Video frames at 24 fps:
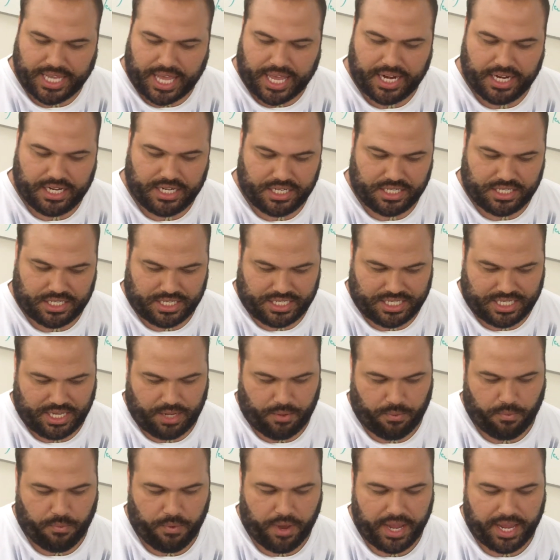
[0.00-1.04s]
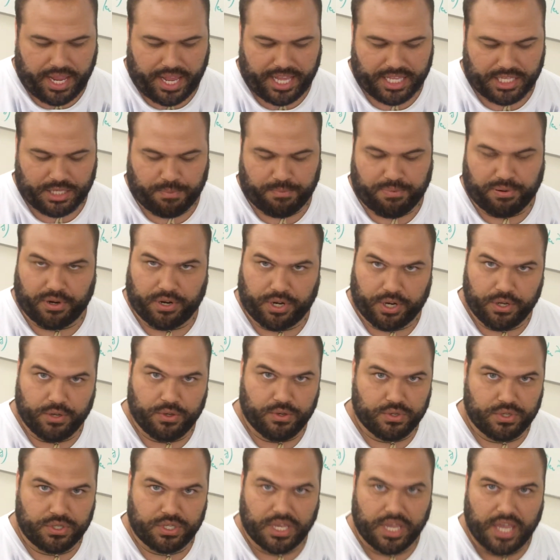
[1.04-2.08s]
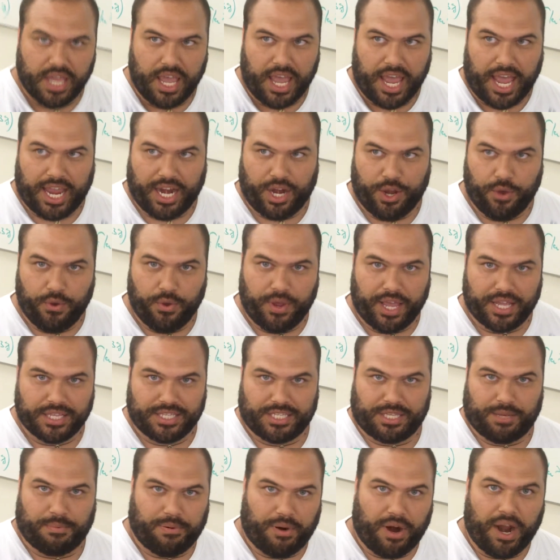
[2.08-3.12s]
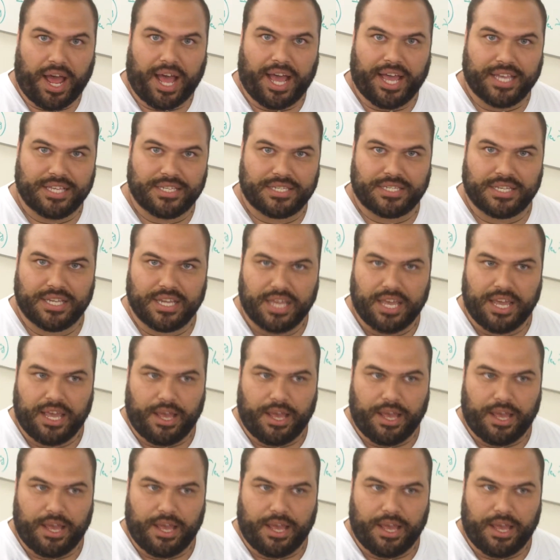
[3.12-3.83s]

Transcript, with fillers: excited just to see what gets produced and who gets the prize.